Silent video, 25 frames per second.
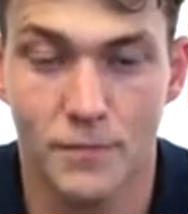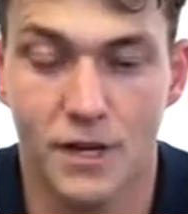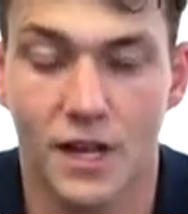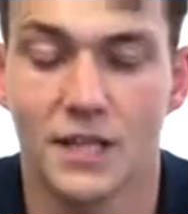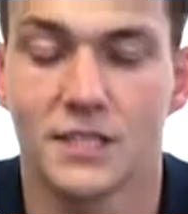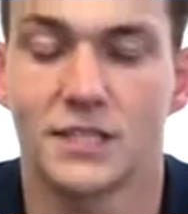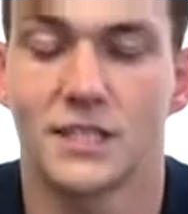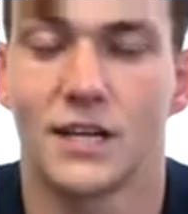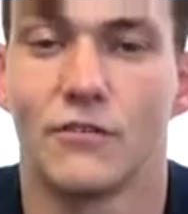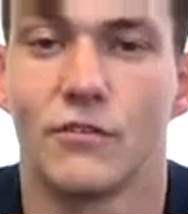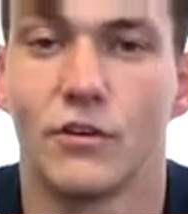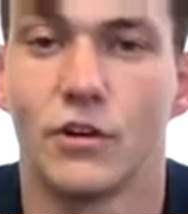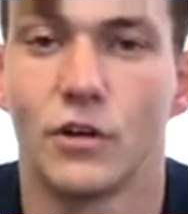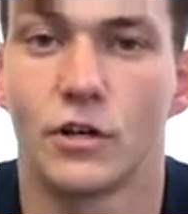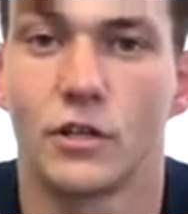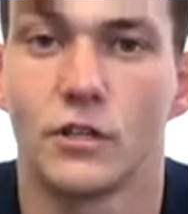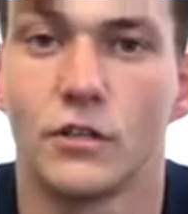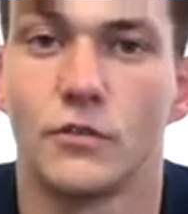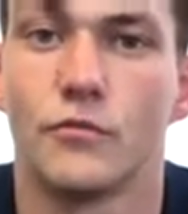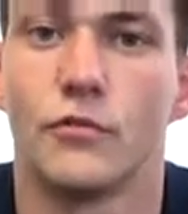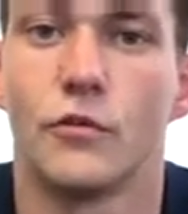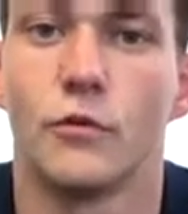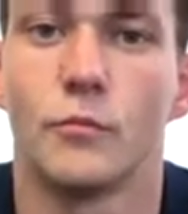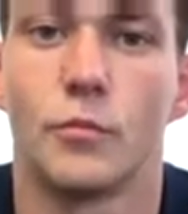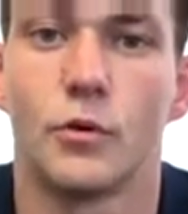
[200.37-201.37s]
Let's have a look at the
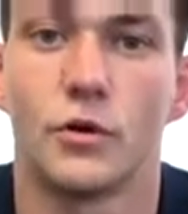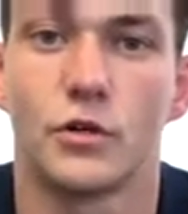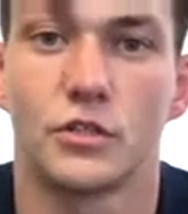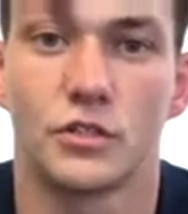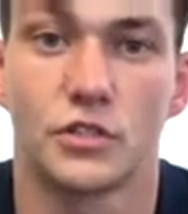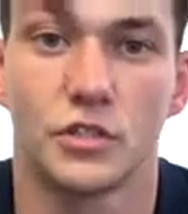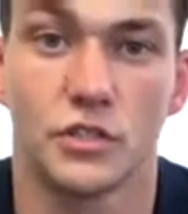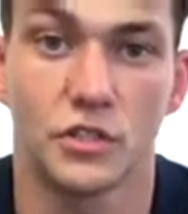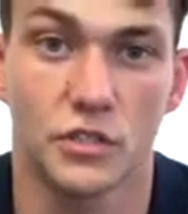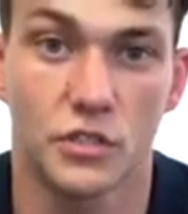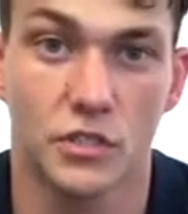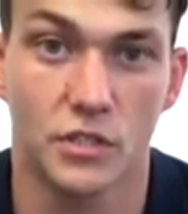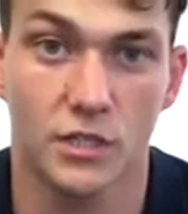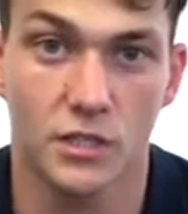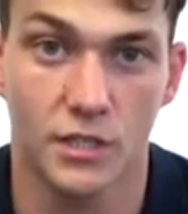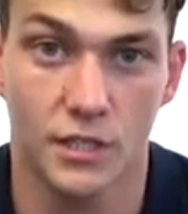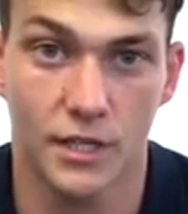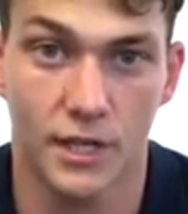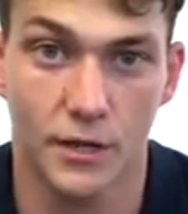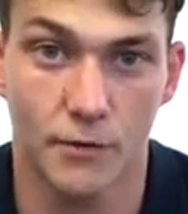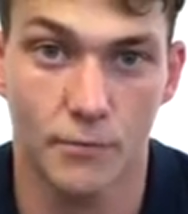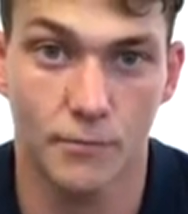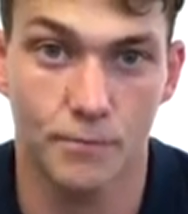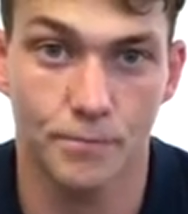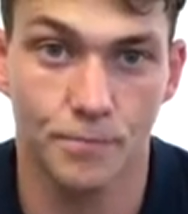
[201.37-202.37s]
foot postures
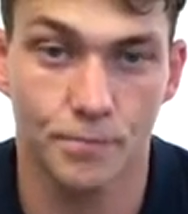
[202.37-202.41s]
now.